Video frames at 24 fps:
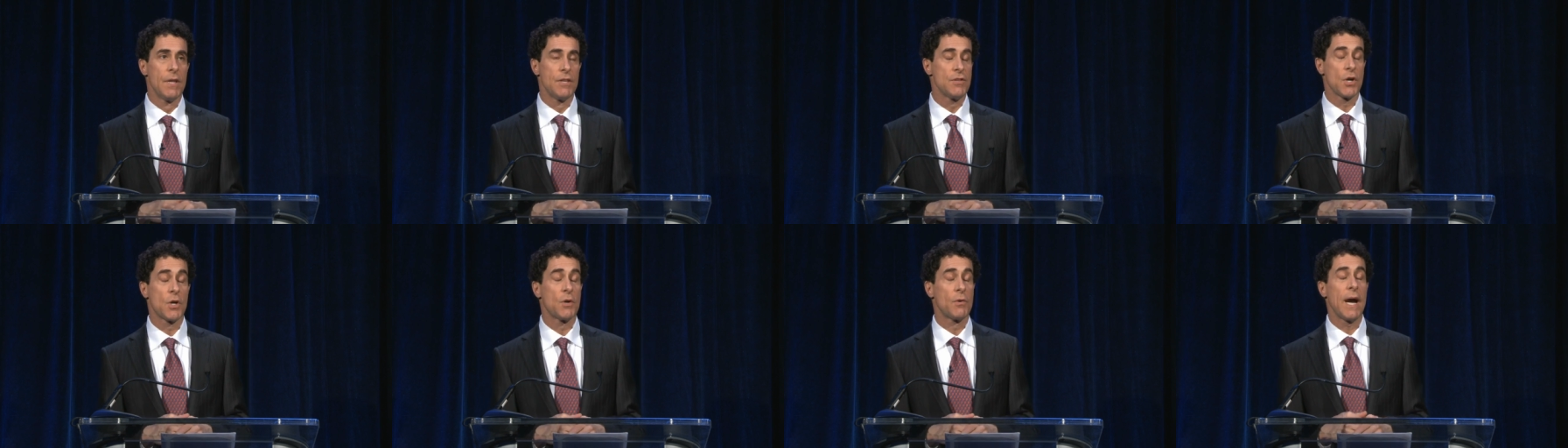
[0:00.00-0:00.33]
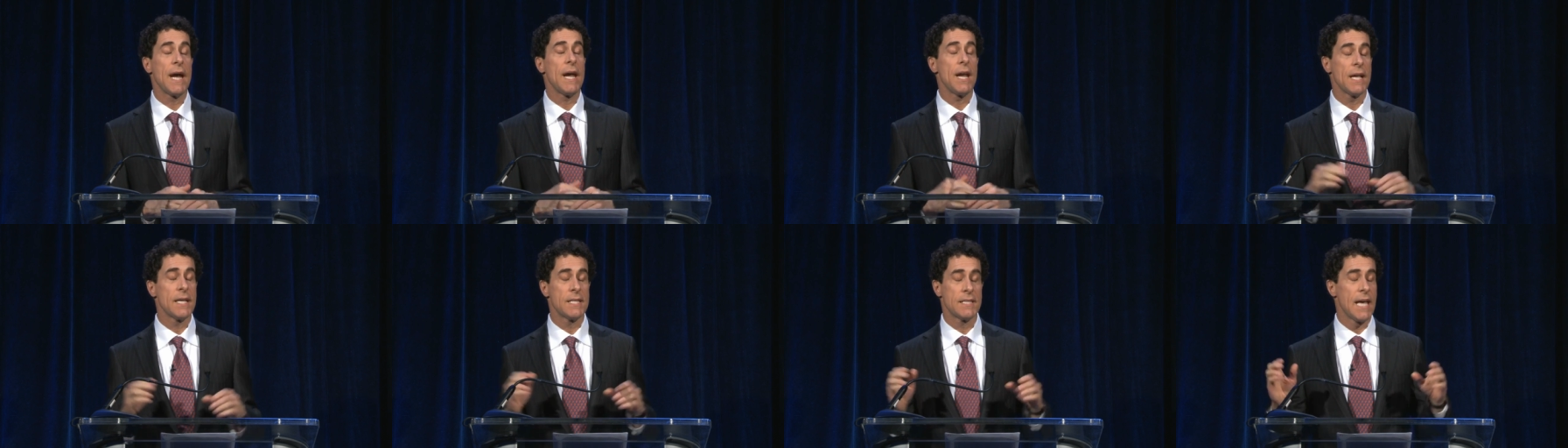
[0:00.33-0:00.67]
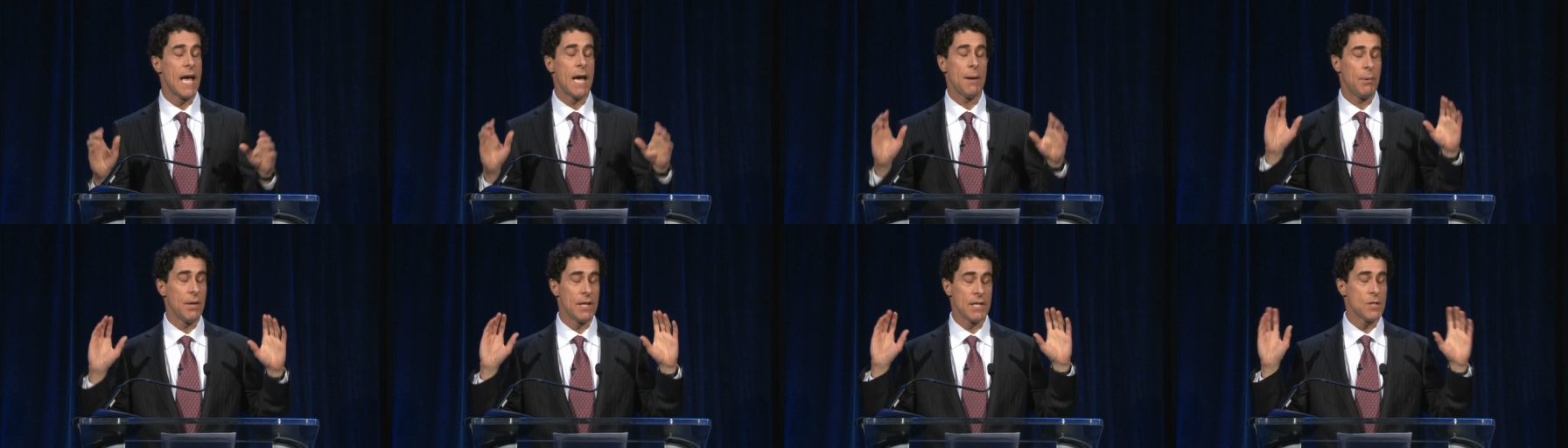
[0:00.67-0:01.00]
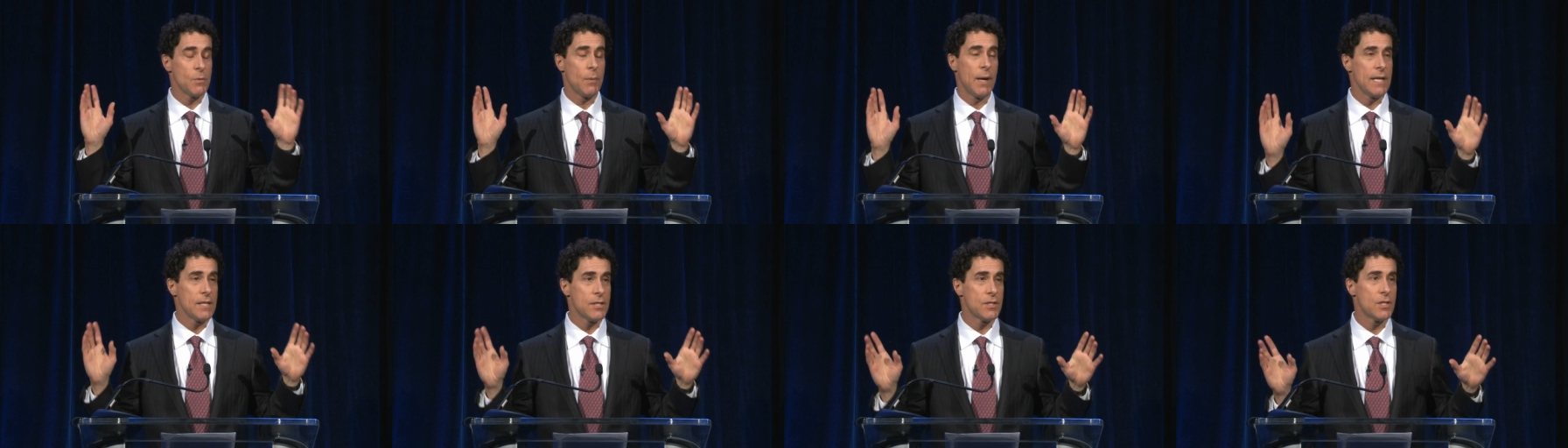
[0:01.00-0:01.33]
great example. That's
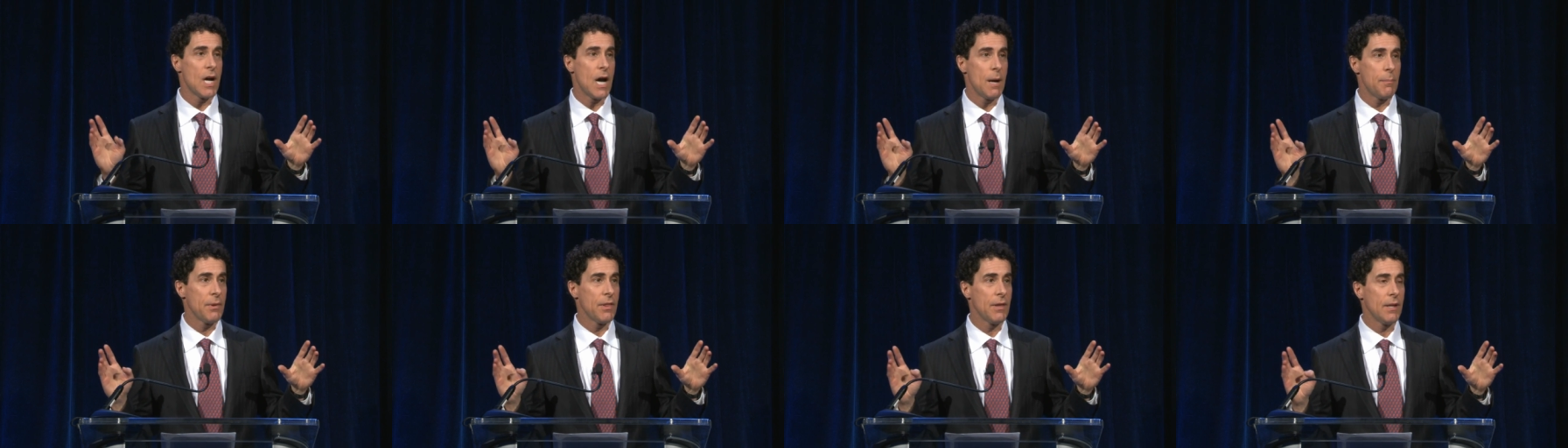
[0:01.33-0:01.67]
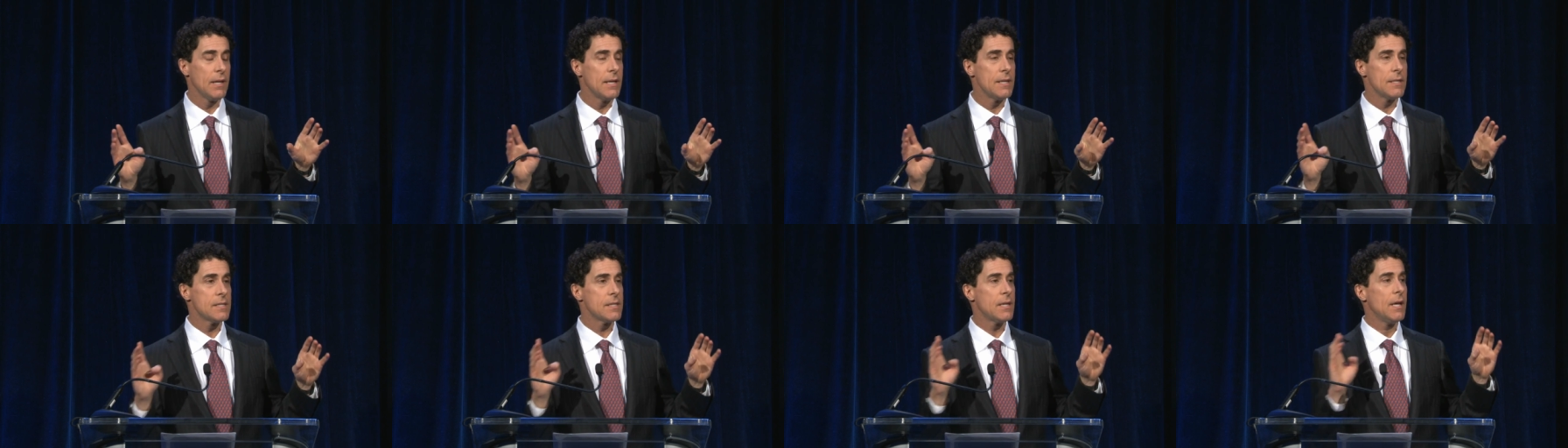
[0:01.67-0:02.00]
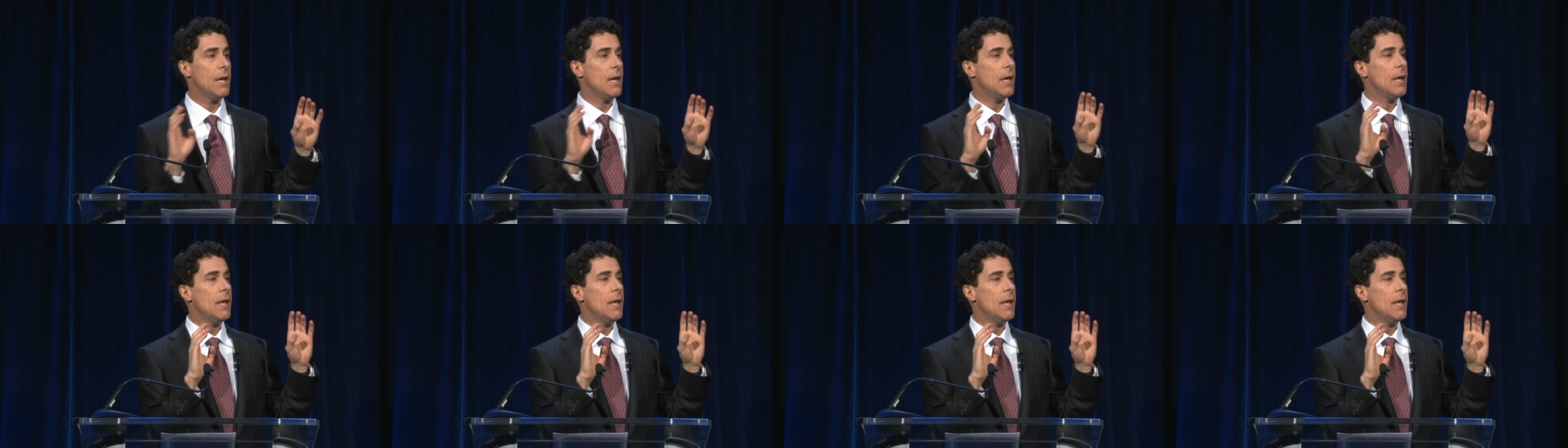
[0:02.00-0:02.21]
why it's top of the list.